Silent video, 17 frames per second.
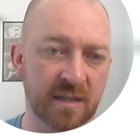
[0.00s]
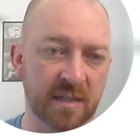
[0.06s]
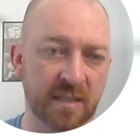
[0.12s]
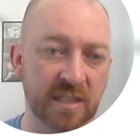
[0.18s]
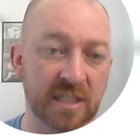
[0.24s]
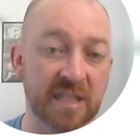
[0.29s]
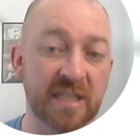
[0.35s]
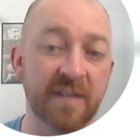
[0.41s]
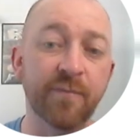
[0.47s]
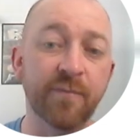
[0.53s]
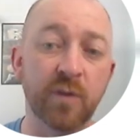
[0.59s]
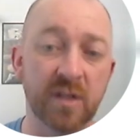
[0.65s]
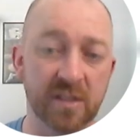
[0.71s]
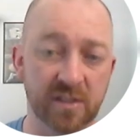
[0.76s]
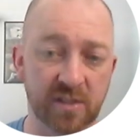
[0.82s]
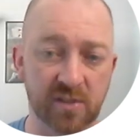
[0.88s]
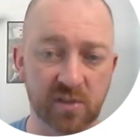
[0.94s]

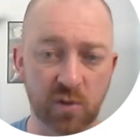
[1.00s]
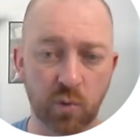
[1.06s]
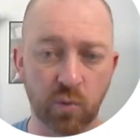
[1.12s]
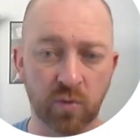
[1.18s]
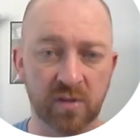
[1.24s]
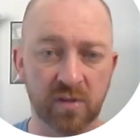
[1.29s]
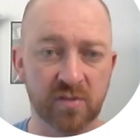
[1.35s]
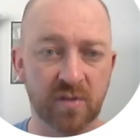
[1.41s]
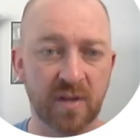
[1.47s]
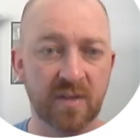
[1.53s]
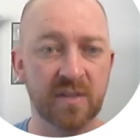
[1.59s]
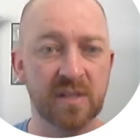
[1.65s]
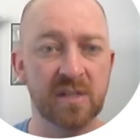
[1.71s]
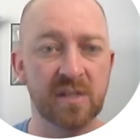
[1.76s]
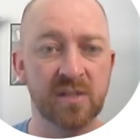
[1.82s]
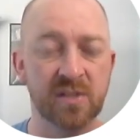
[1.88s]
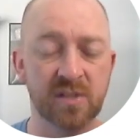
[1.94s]
difference scores, right?
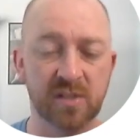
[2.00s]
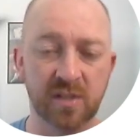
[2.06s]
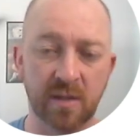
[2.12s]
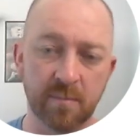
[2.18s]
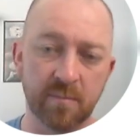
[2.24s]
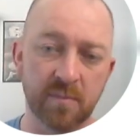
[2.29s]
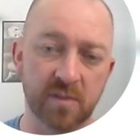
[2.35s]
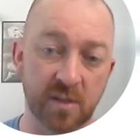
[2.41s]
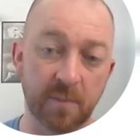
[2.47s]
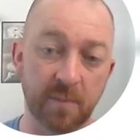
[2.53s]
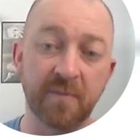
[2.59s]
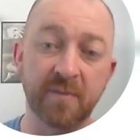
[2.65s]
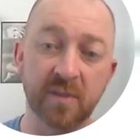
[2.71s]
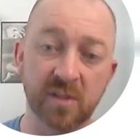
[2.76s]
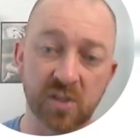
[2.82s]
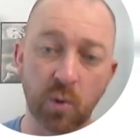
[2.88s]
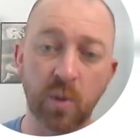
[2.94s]
The sum of the
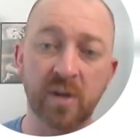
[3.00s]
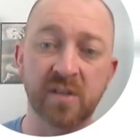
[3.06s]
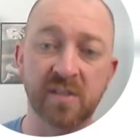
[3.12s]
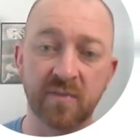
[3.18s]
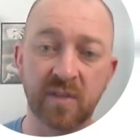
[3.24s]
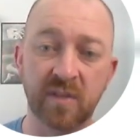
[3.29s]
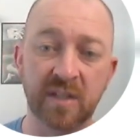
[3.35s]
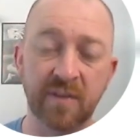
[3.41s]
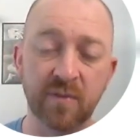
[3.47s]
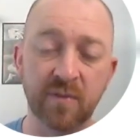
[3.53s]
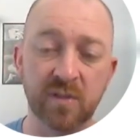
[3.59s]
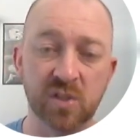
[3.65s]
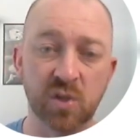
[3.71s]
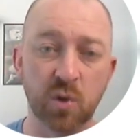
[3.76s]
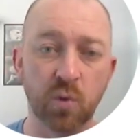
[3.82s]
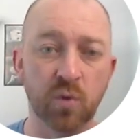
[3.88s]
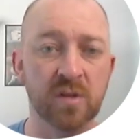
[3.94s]
squares of the different
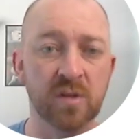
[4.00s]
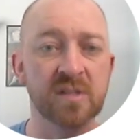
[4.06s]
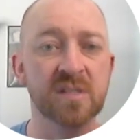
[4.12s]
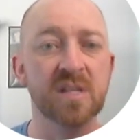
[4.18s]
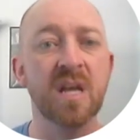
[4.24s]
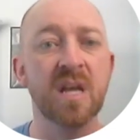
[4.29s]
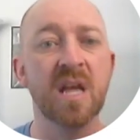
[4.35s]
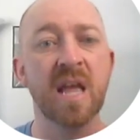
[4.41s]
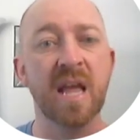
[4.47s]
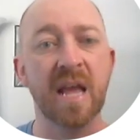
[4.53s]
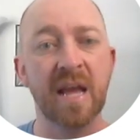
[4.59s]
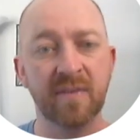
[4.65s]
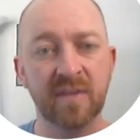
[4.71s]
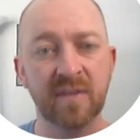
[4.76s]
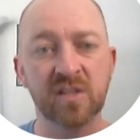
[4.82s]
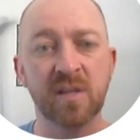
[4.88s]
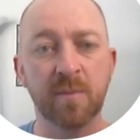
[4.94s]
scores and
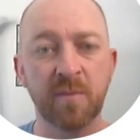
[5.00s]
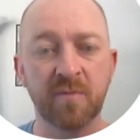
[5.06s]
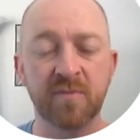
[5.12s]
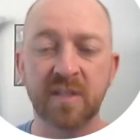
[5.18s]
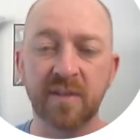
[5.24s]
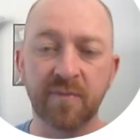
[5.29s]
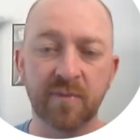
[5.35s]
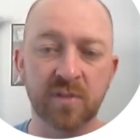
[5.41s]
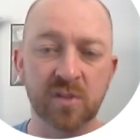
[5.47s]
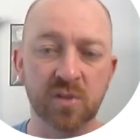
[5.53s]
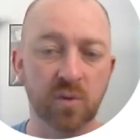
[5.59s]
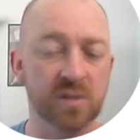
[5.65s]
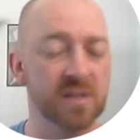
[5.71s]
the sum of the different scores.